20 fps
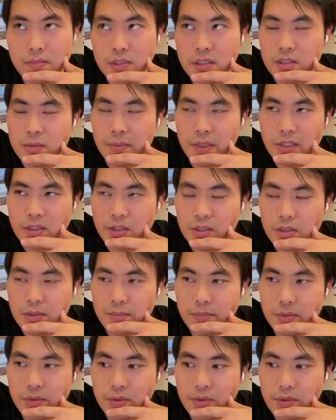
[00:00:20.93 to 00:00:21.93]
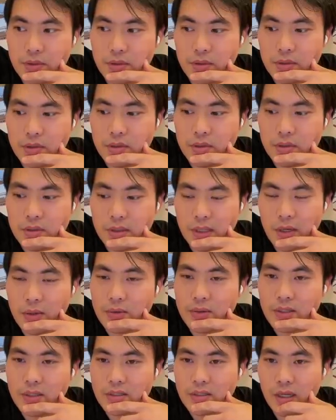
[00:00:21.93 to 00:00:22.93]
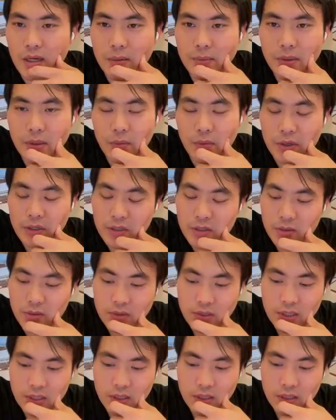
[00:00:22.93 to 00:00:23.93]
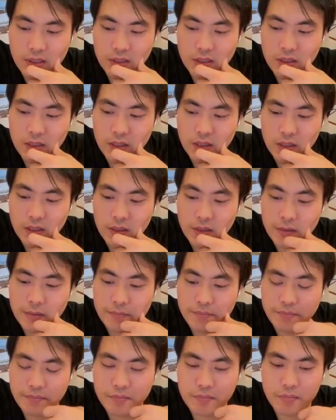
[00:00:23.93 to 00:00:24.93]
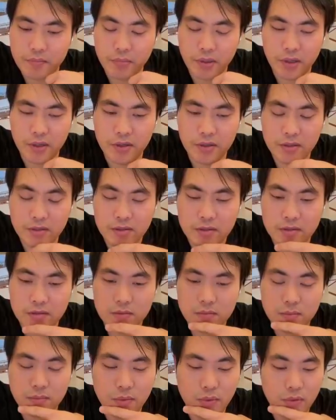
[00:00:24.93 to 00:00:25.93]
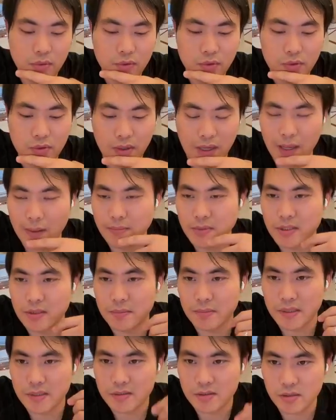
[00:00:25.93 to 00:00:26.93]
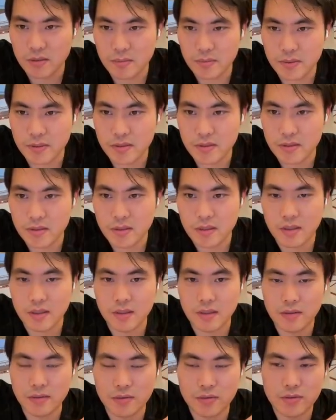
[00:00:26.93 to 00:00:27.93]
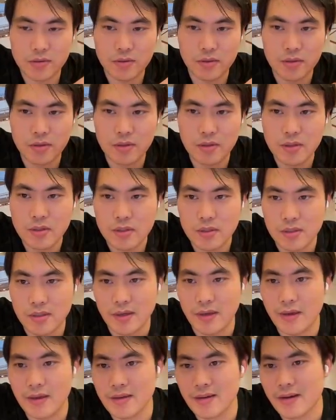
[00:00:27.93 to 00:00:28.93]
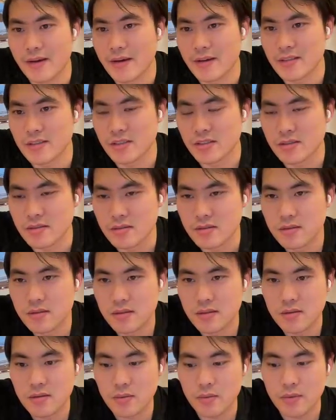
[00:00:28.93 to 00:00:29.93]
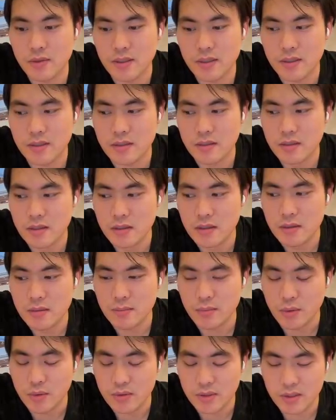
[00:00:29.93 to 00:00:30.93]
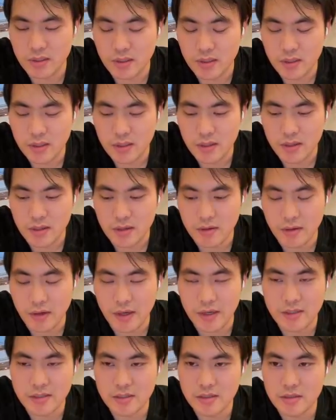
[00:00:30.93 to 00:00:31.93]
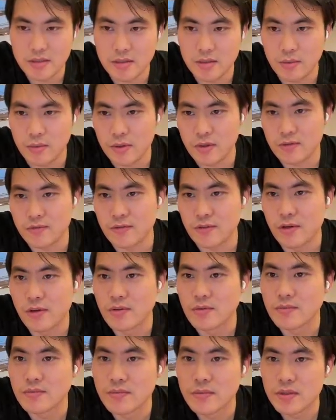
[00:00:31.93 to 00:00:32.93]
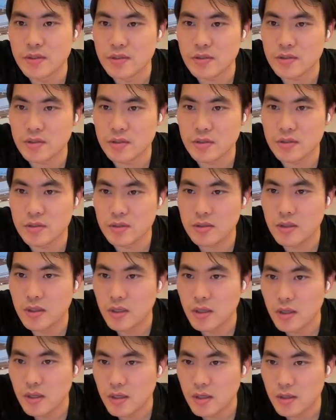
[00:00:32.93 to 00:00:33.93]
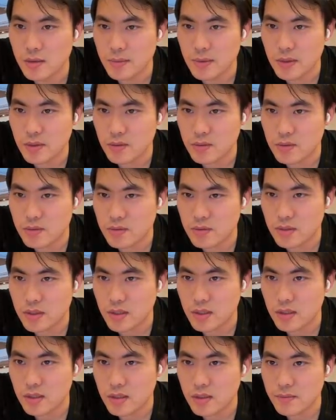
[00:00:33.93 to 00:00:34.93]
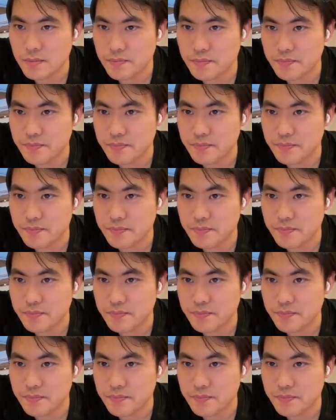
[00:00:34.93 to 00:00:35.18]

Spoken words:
especially for nowadays. I've been working on the part for MCP Server and also the AI agent with for the agentic workflow. So if you go to the